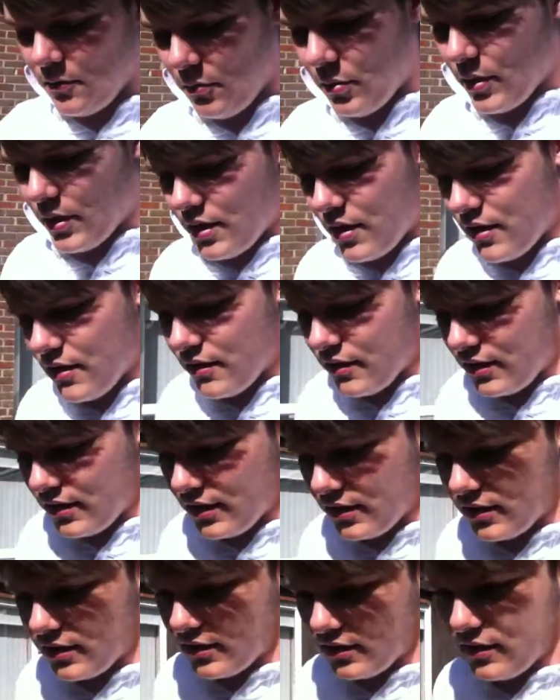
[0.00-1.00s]
But,
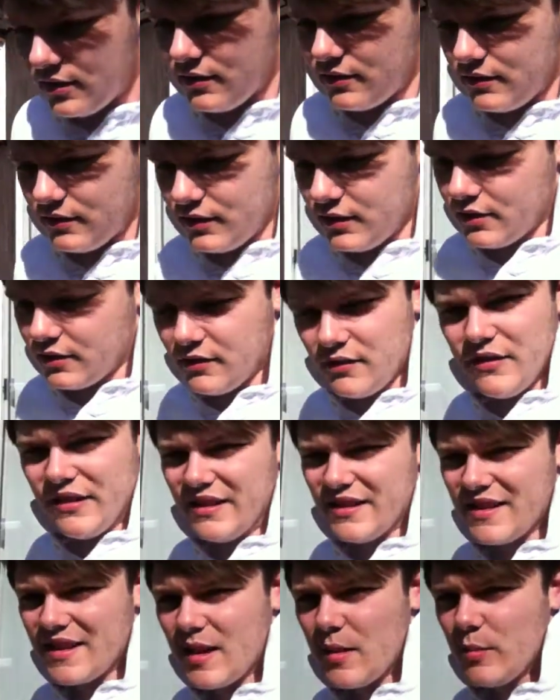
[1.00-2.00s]
you know,
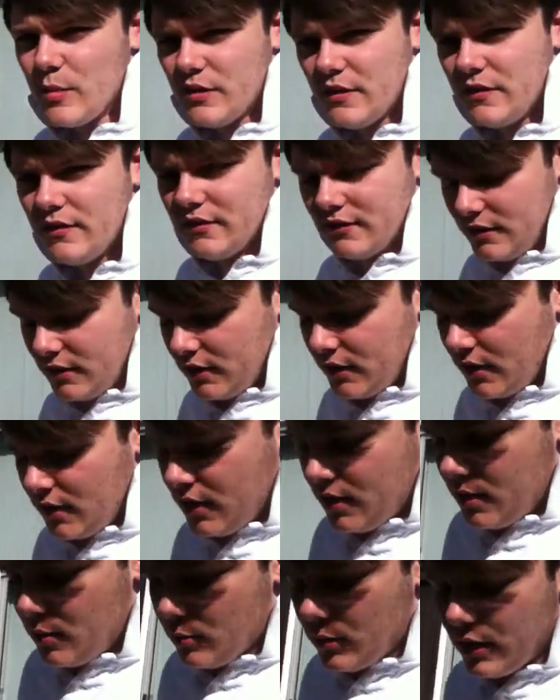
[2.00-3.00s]
things
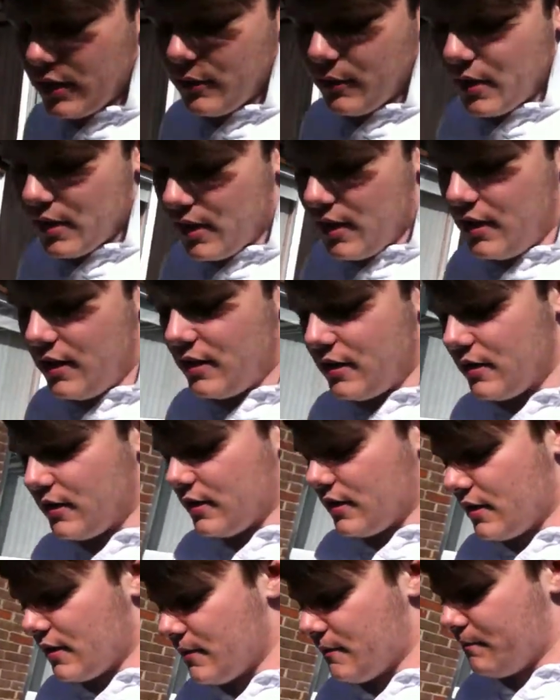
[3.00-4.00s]
happen. But anyway,
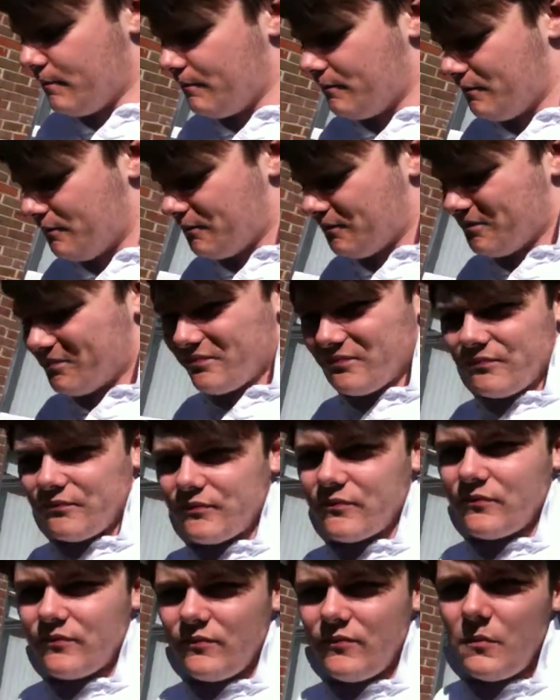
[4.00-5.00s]

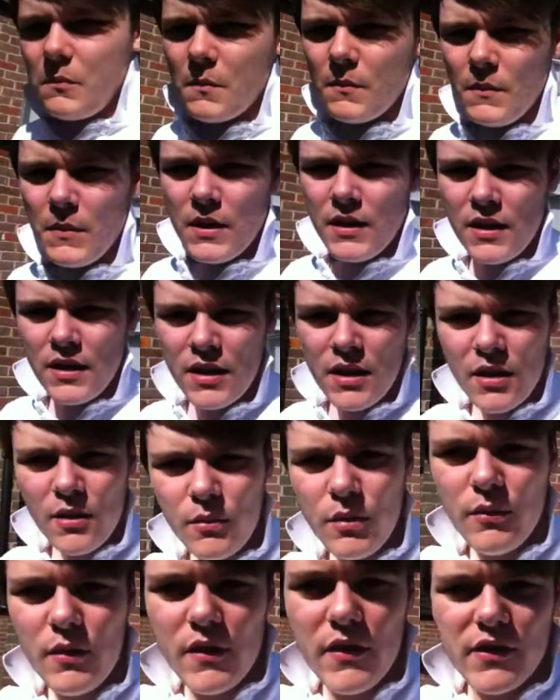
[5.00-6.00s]

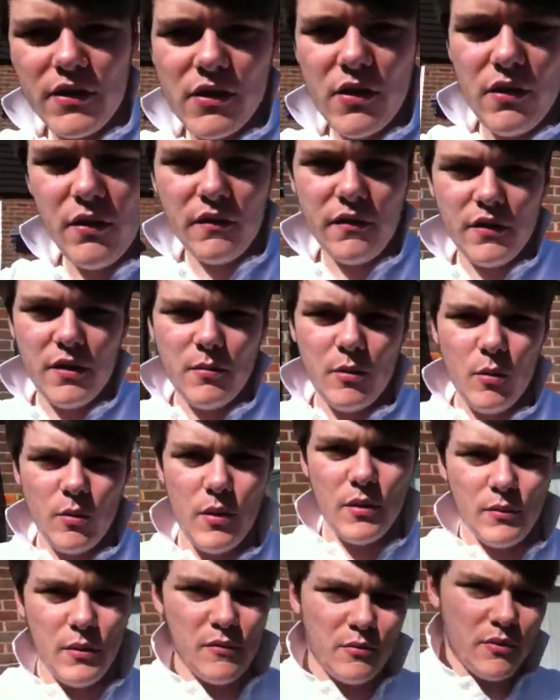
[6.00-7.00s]
we wrote this song for him, and
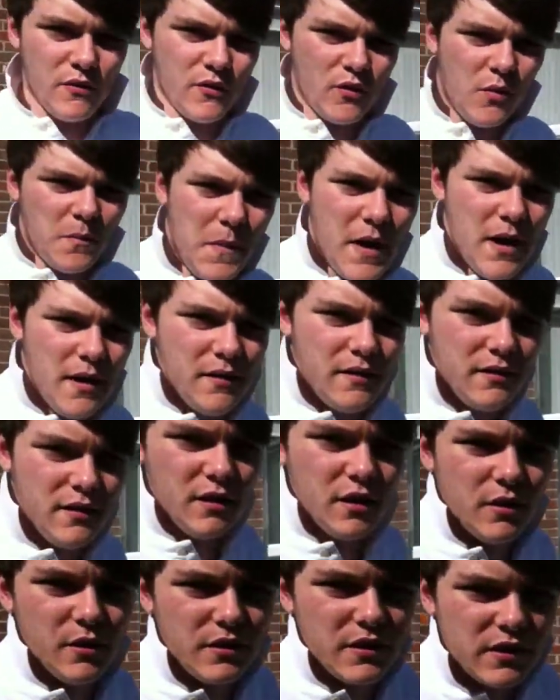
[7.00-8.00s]
we've performed that
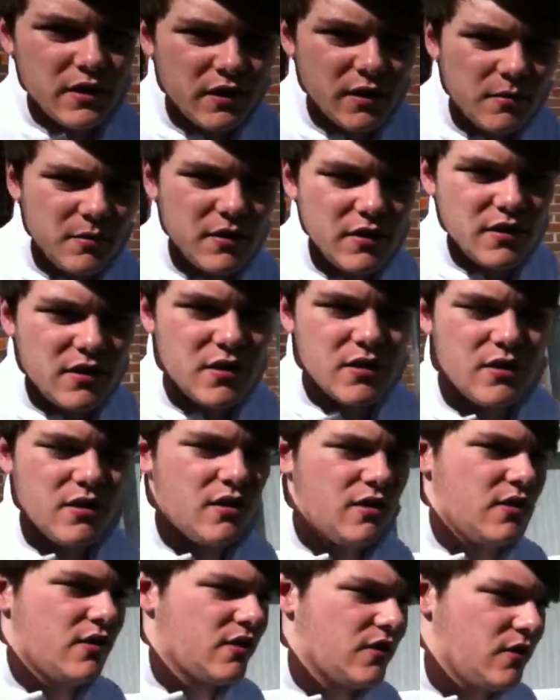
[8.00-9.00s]
loads of times at the school.